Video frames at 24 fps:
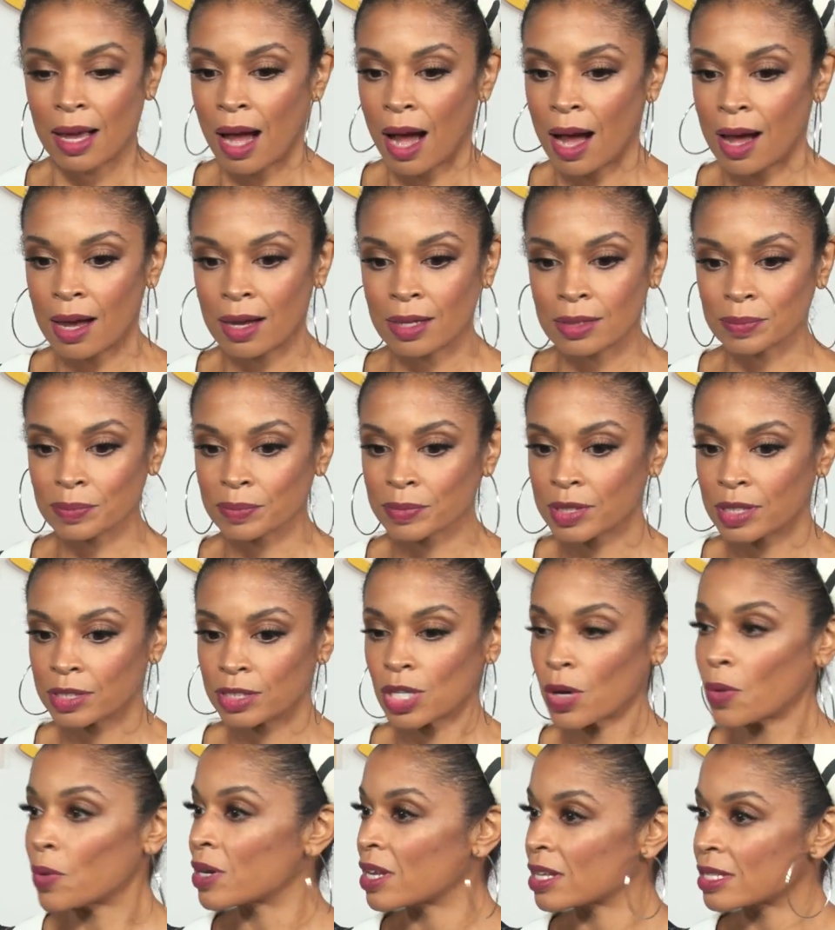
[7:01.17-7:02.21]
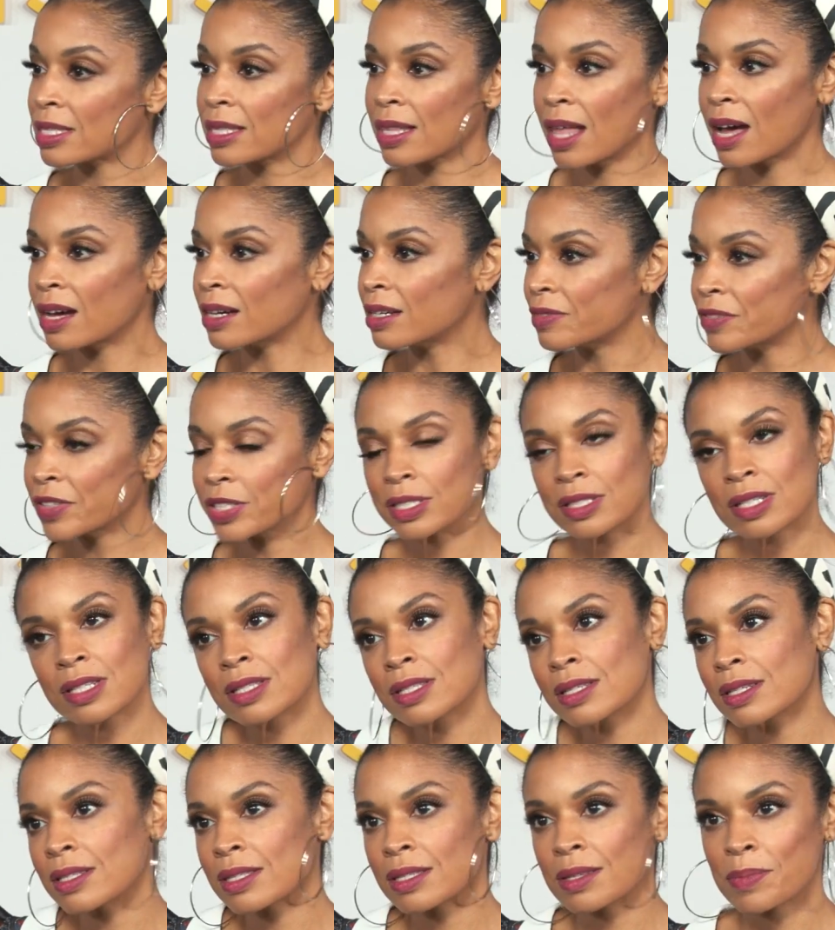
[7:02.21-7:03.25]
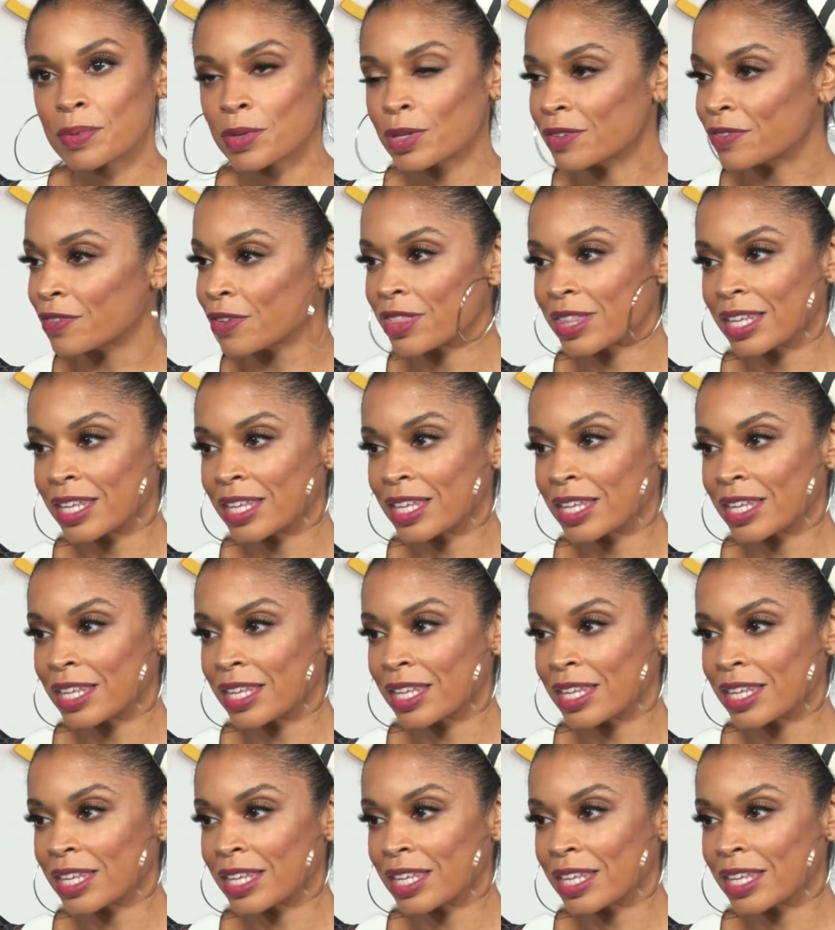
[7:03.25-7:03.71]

um, showing us love. It's just, it's a beautiful